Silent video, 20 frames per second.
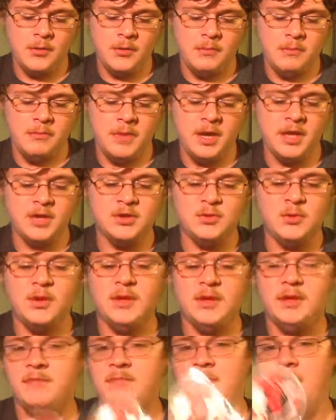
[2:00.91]
mixed
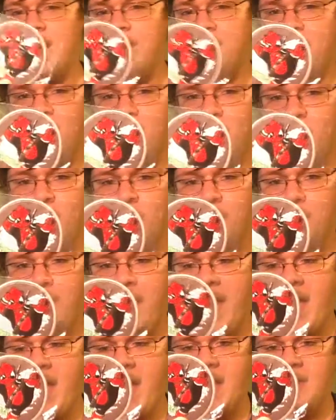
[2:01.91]
with Deadpool
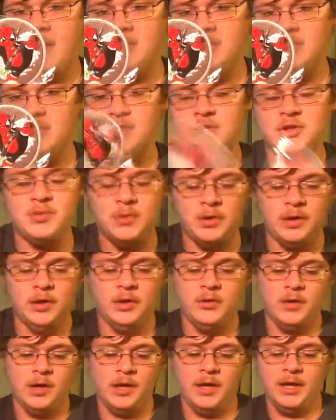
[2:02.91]
patch, which is really
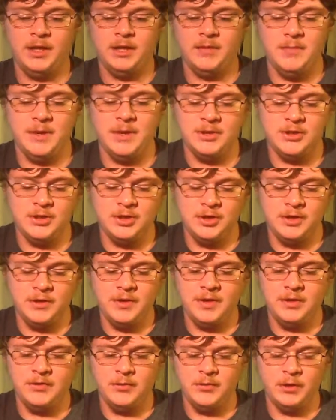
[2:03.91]
cool. I like the mixture. I
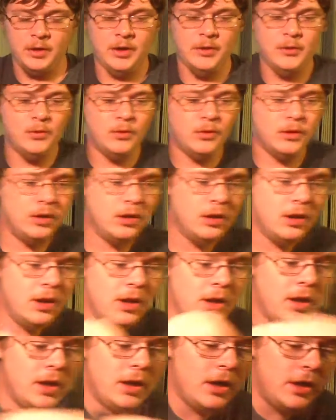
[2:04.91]
think it's really cool.
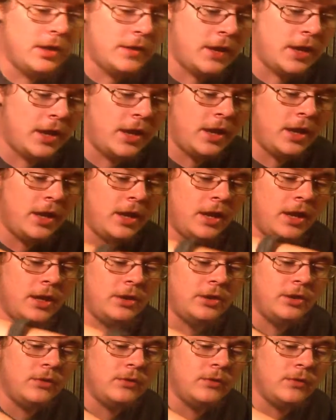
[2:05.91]
And
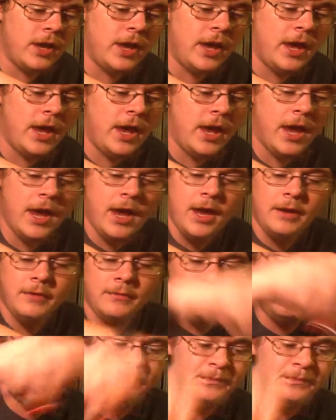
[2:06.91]
then you get